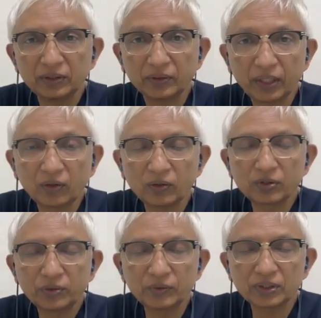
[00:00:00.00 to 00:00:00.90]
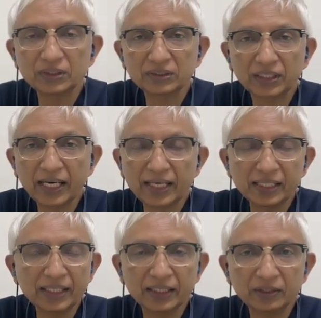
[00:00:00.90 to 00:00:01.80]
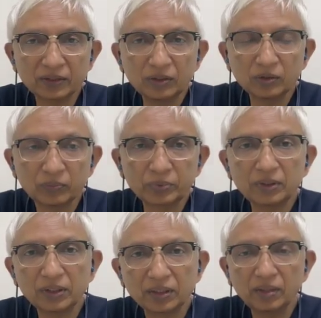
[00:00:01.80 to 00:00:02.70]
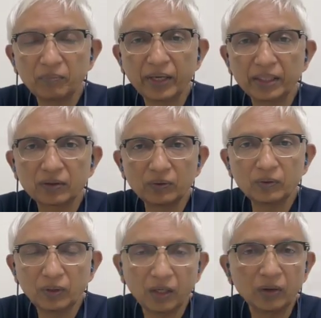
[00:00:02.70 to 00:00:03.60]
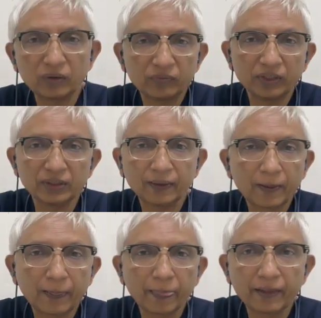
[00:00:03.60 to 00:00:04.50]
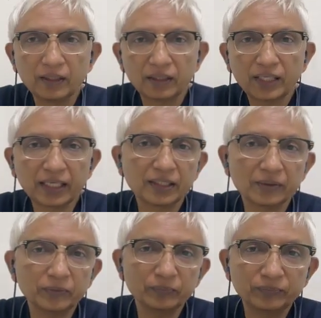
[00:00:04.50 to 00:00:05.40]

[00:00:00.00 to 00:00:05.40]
You can also use this as a guiding catheter, put the micro out of it. Thank you.